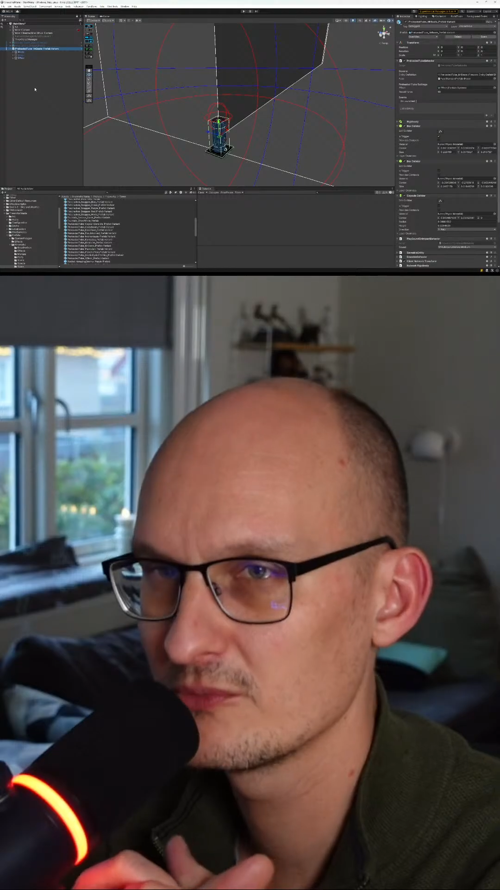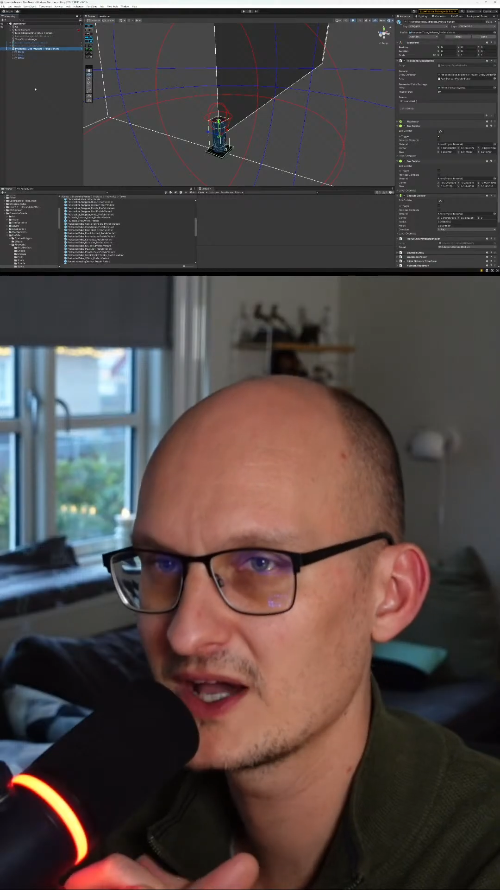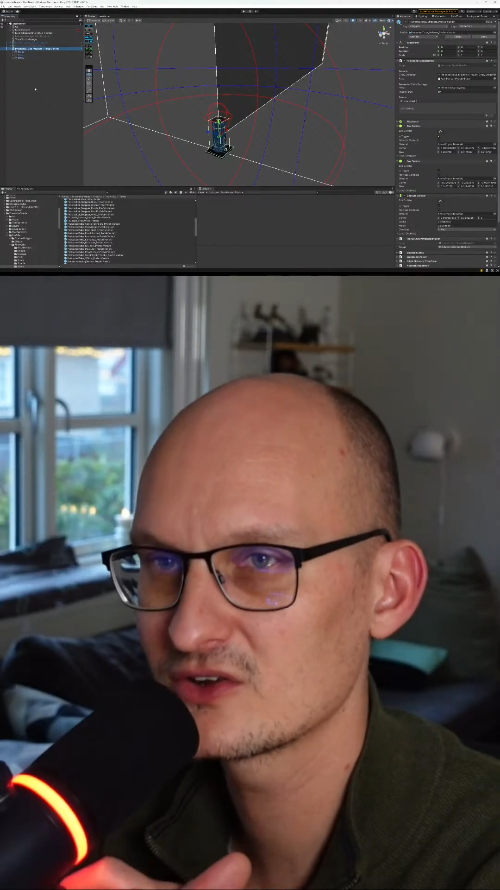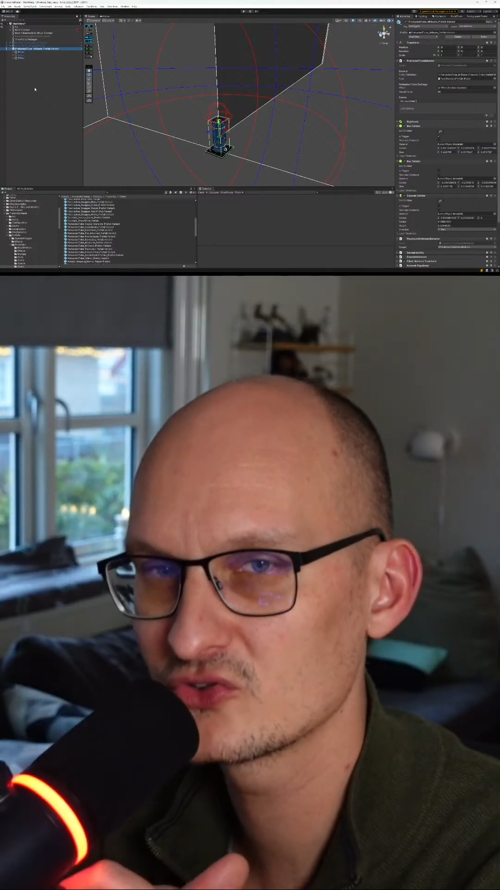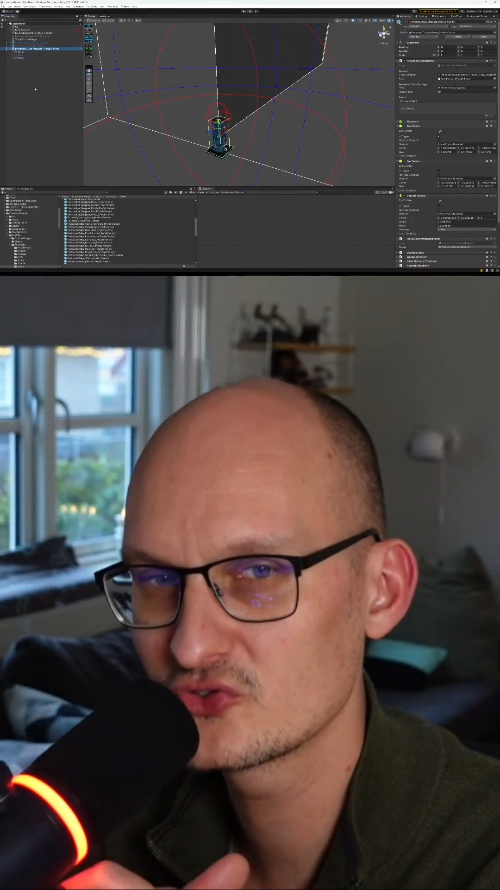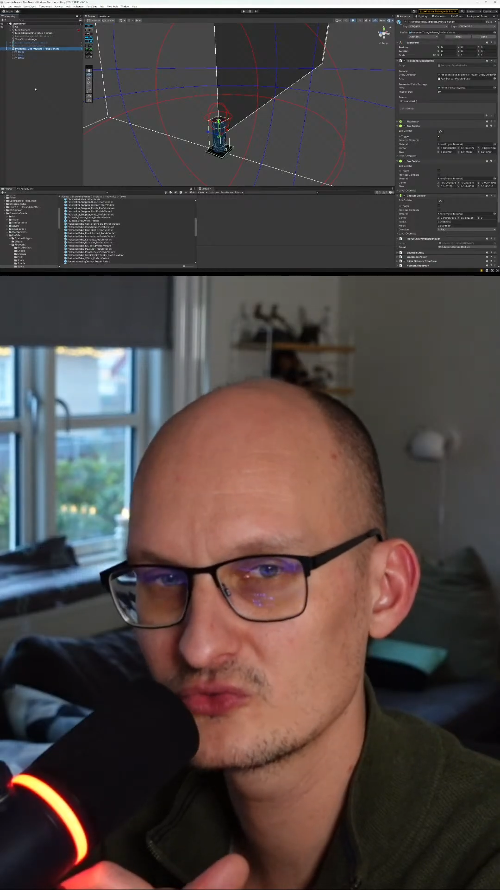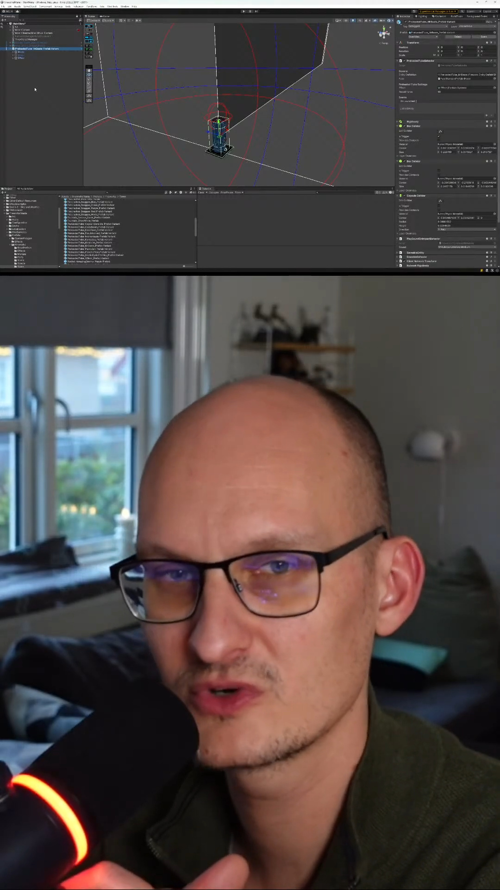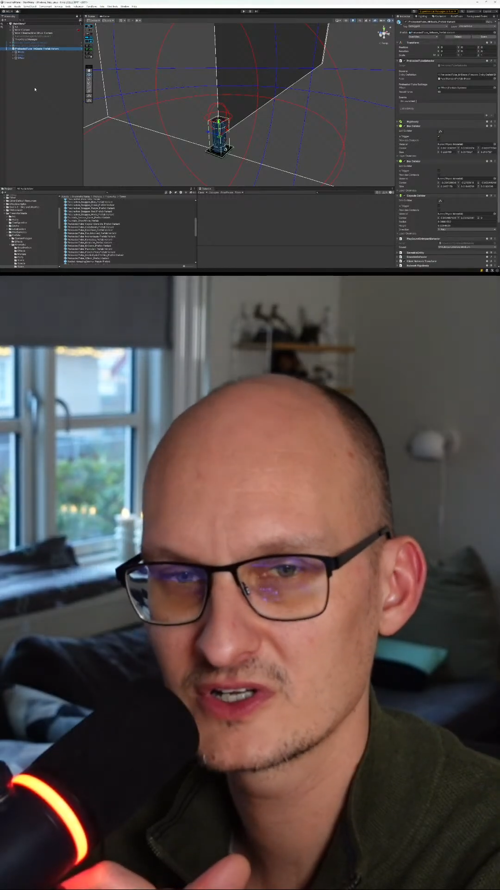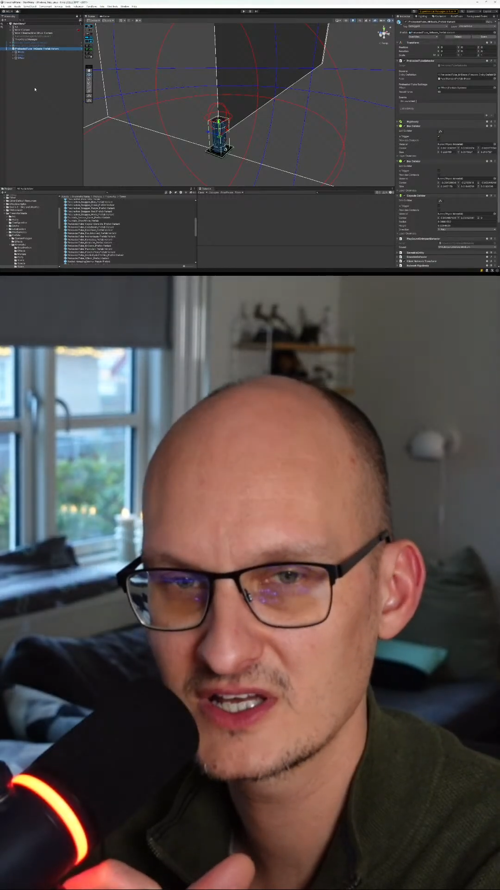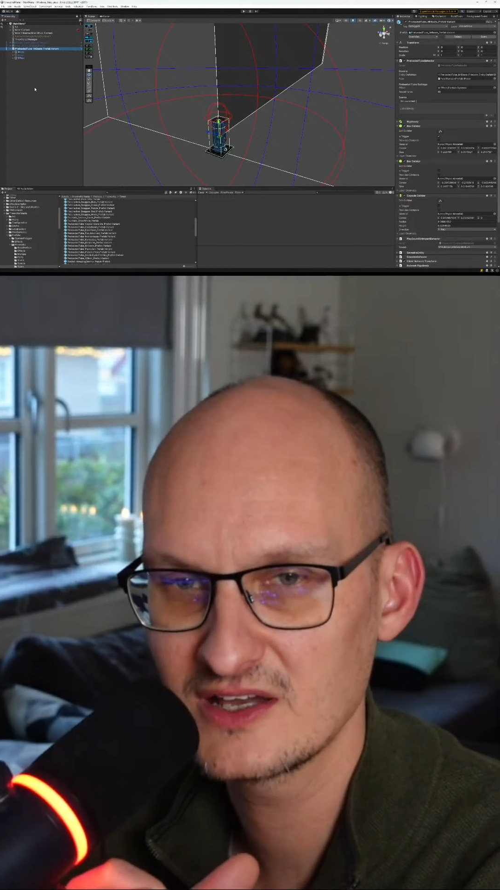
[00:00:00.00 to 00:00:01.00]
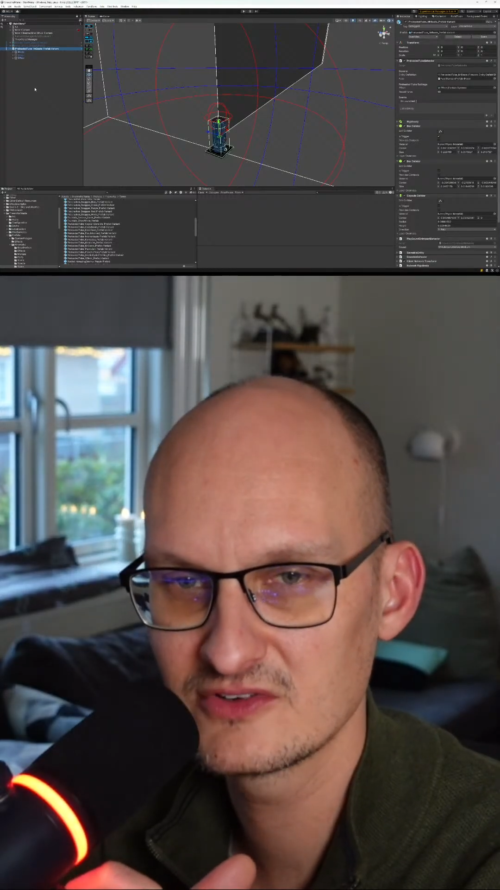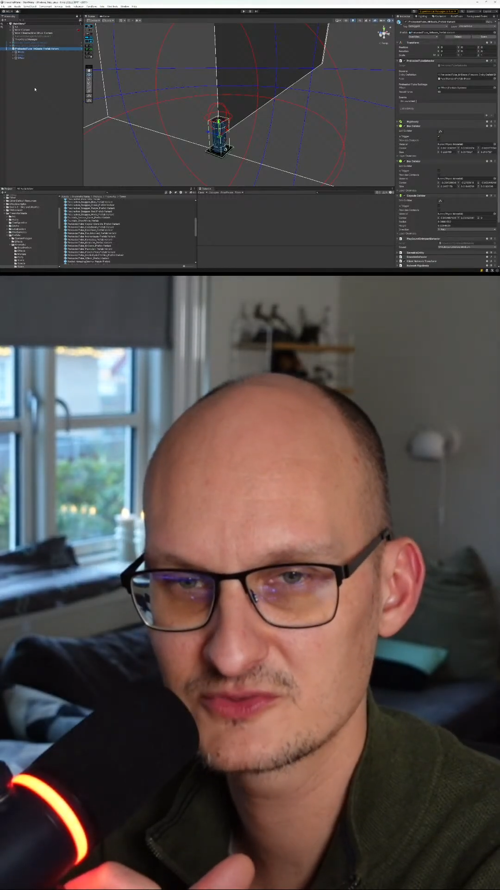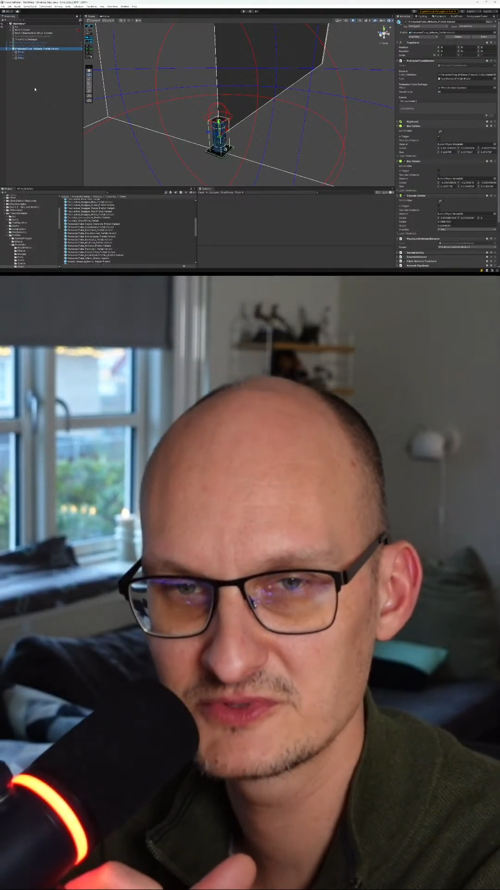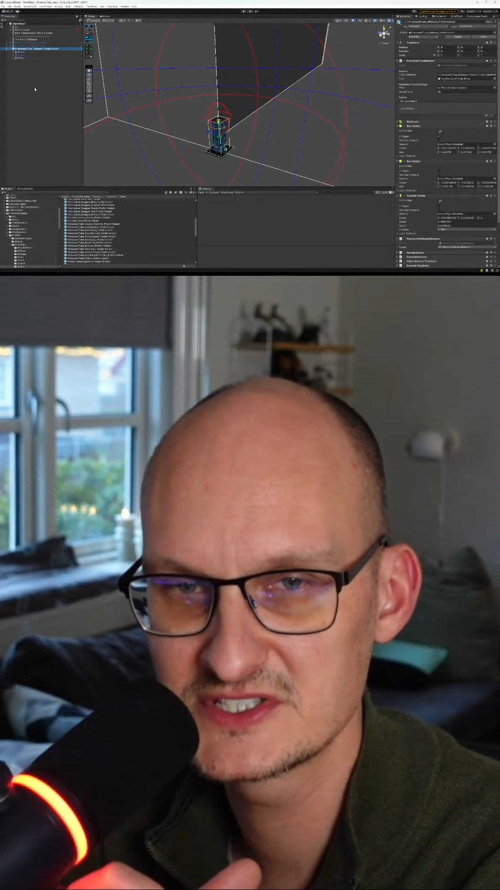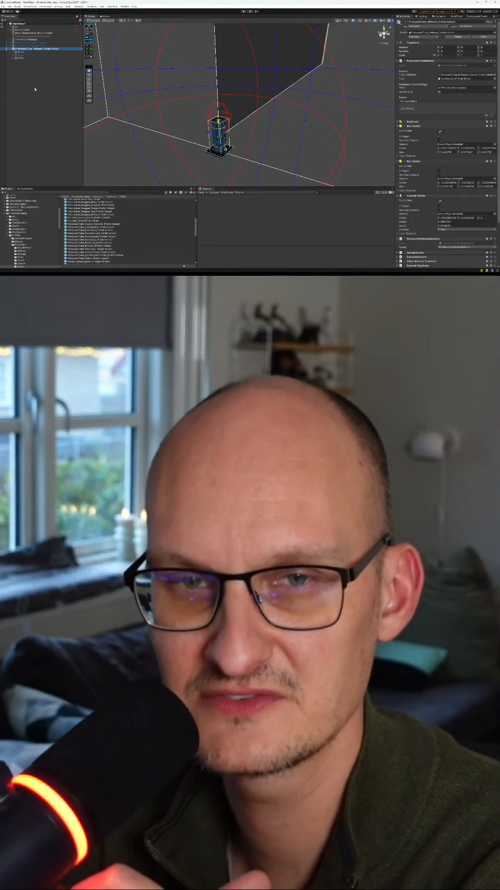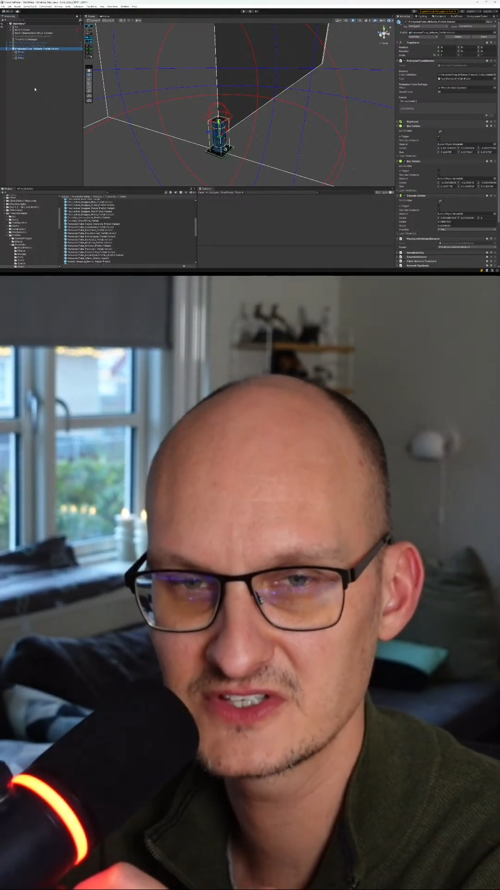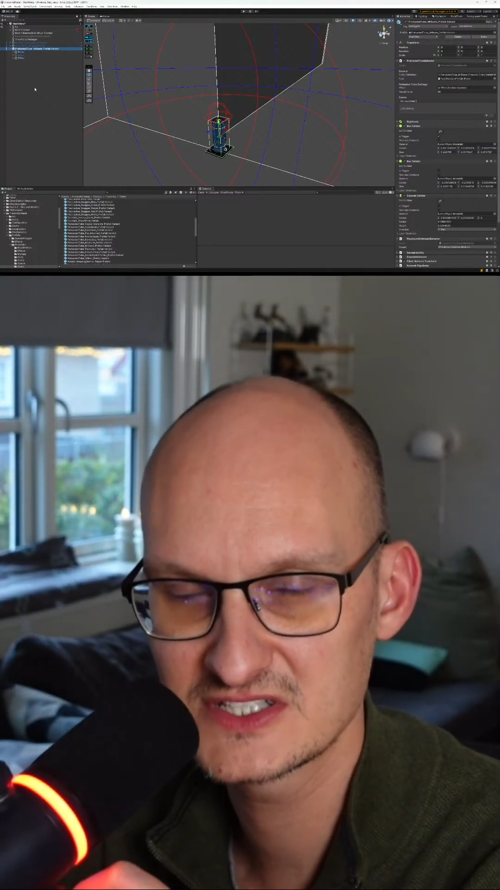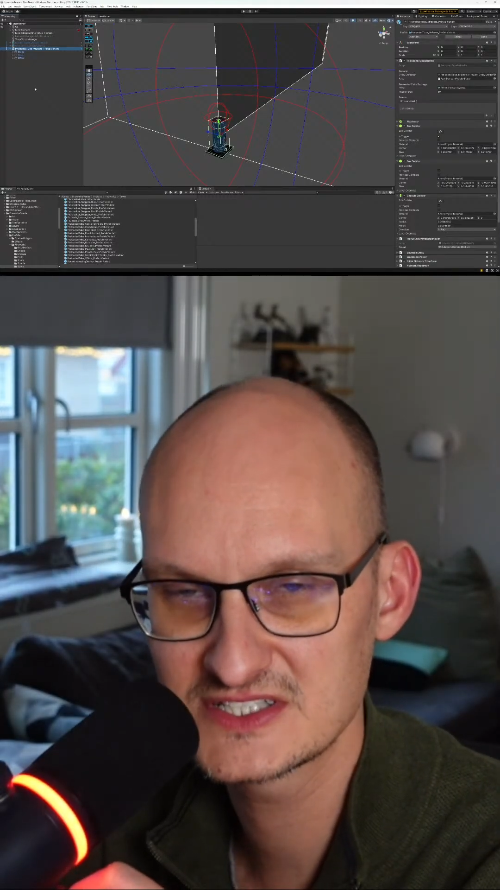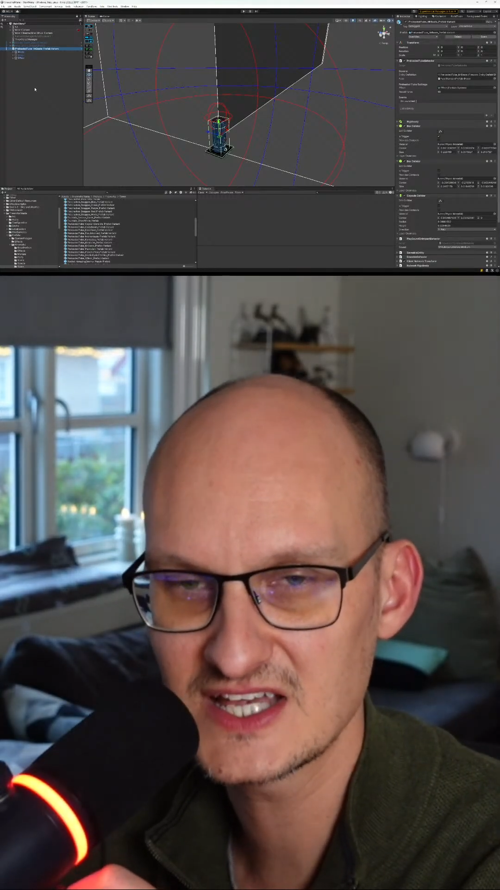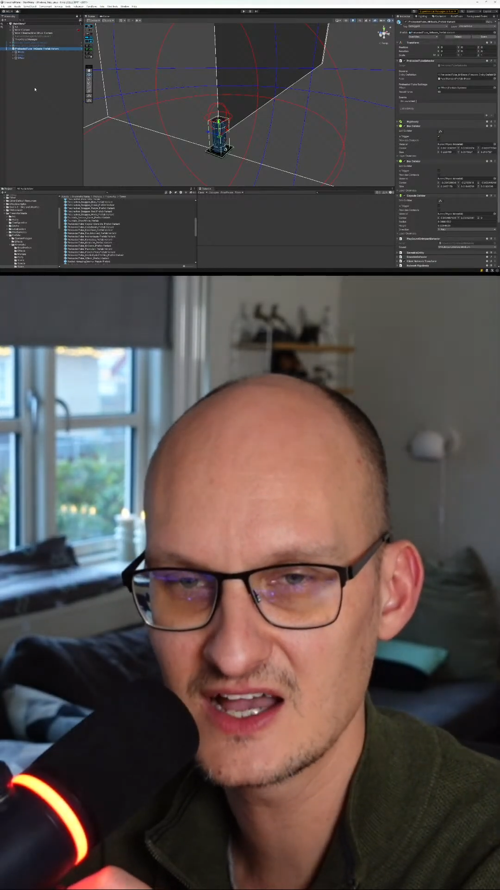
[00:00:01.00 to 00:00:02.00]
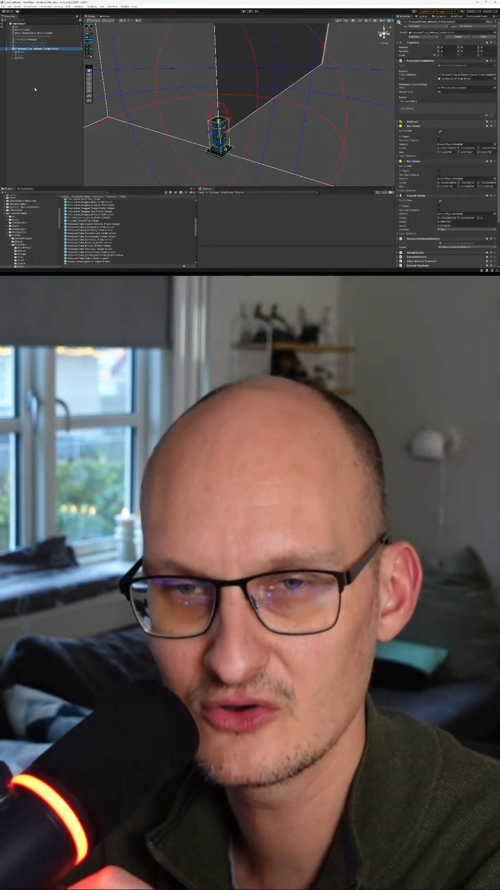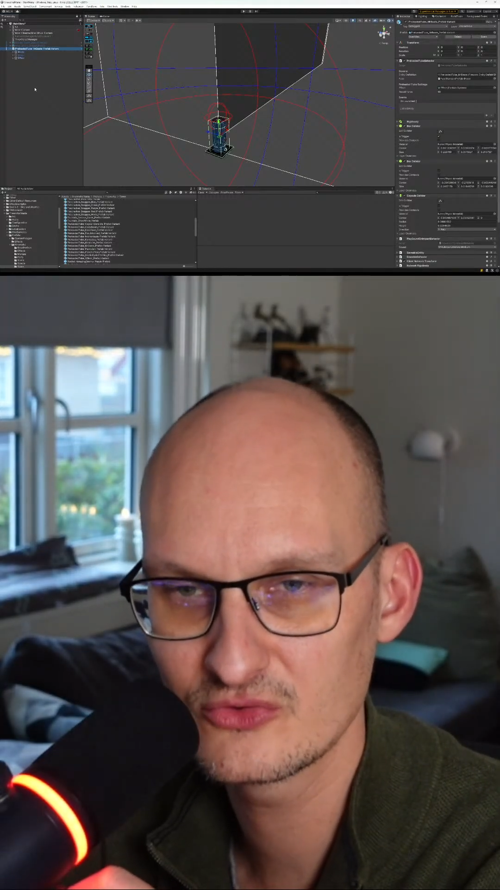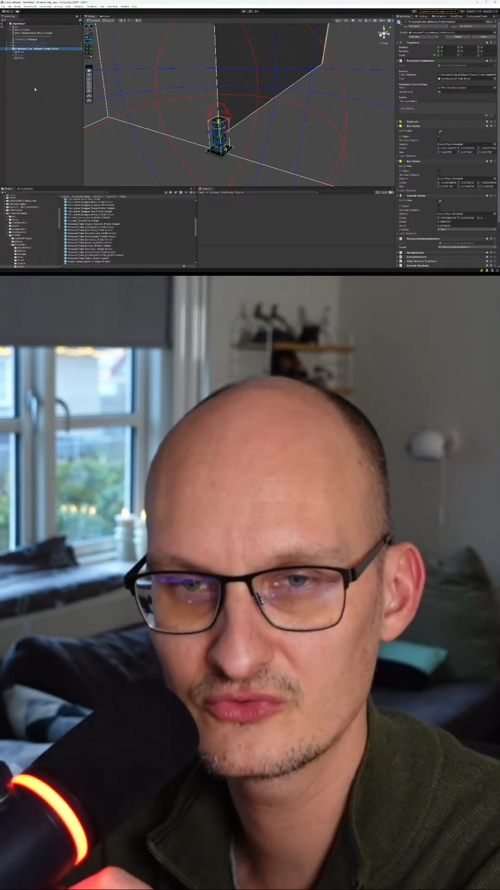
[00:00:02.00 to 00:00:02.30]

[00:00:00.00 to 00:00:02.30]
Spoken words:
might also want to have a specific sound